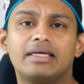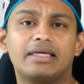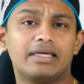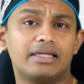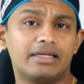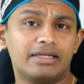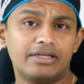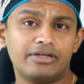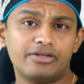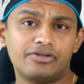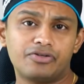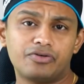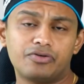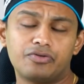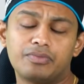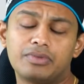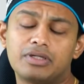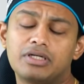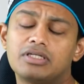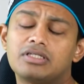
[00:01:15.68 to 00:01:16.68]
kidney
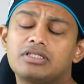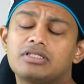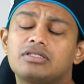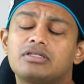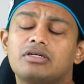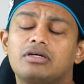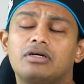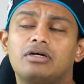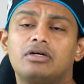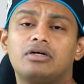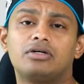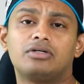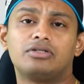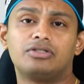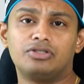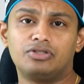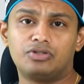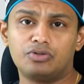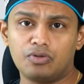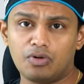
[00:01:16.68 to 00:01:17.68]
tumors
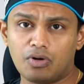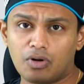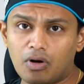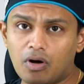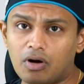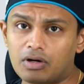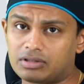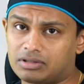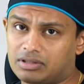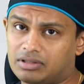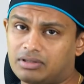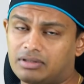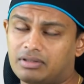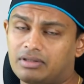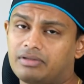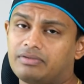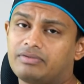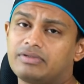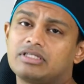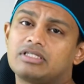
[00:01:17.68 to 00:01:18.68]
do not
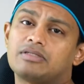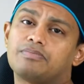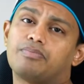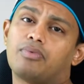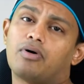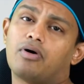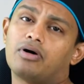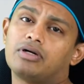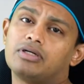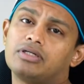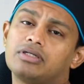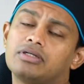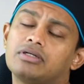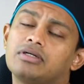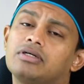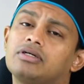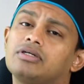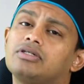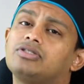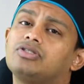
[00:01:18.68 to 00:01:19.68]
respond
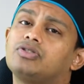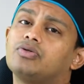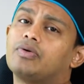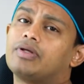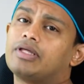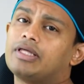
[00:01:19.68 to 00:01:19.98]
to